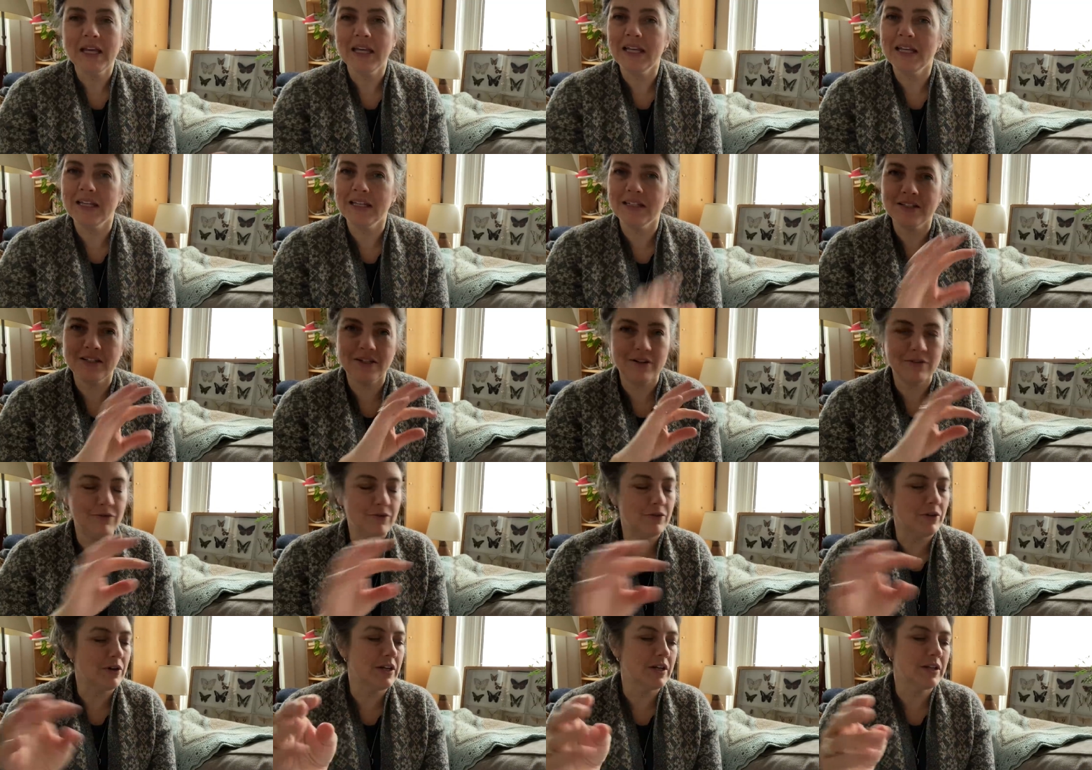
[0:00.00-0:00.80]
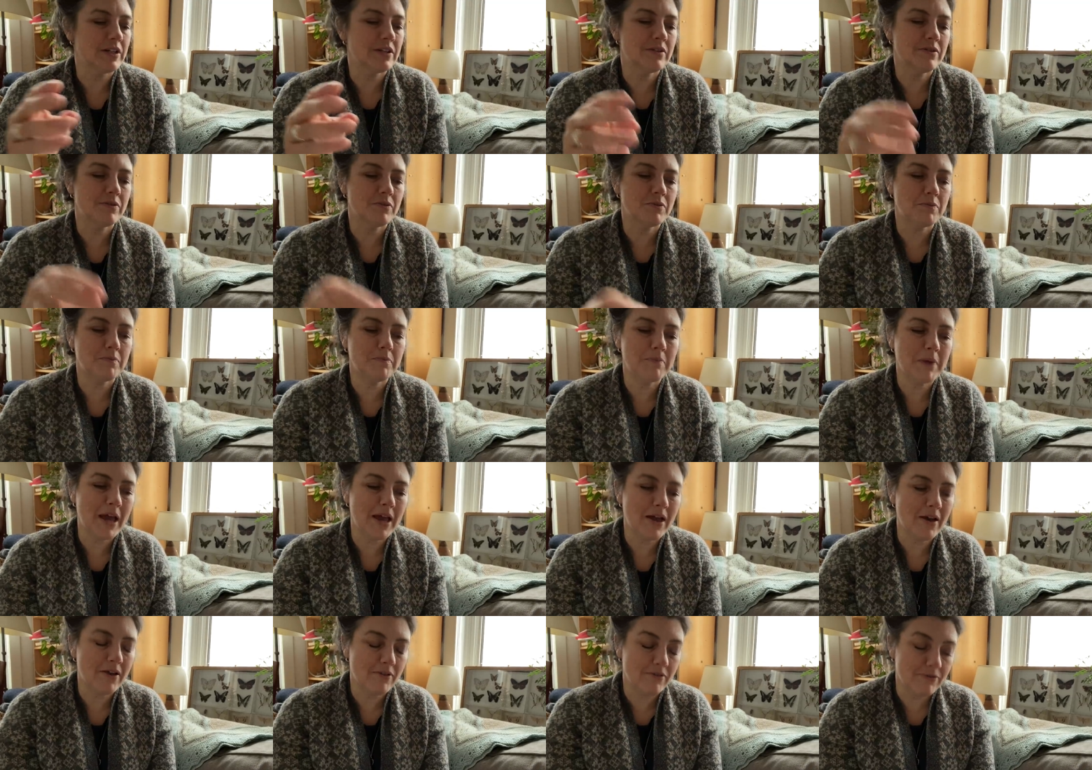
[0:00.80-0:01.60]
in different
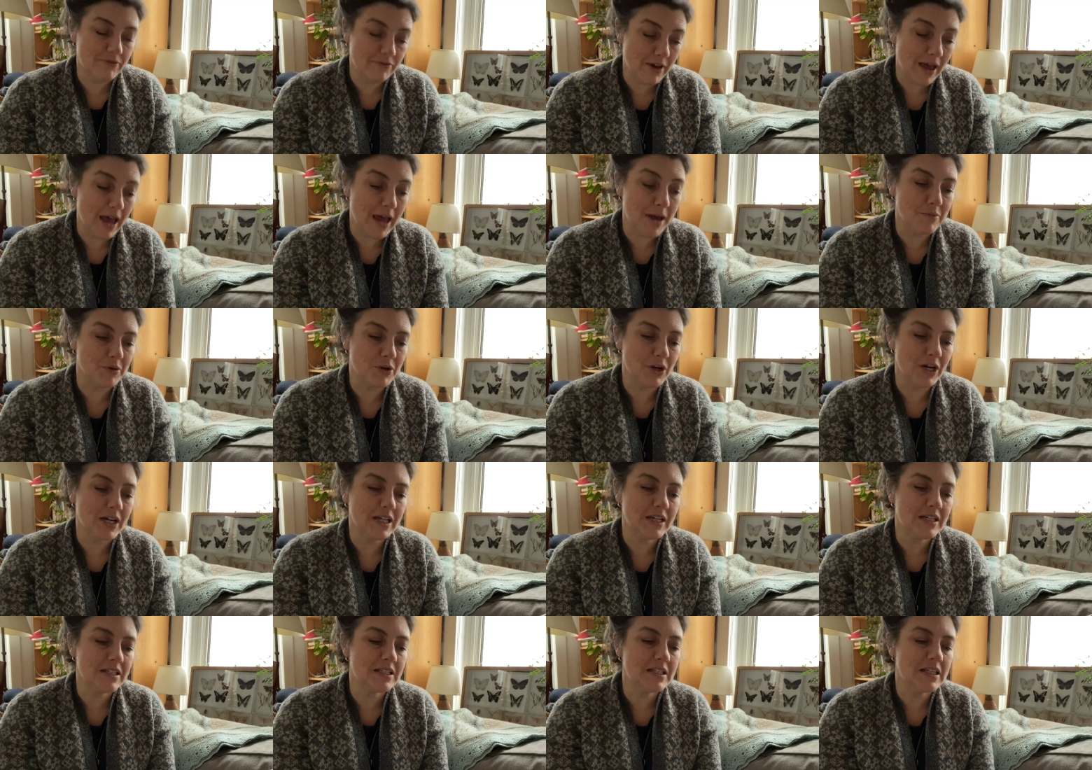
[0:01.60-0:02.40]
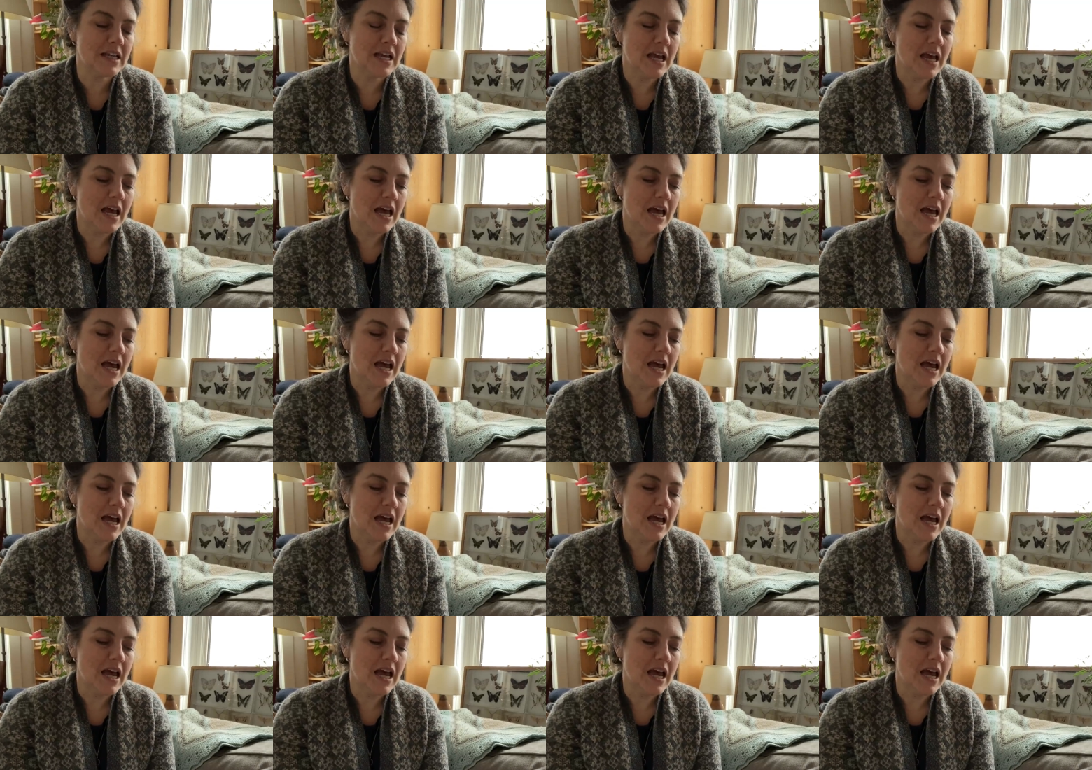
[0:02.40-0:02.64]
fabrics.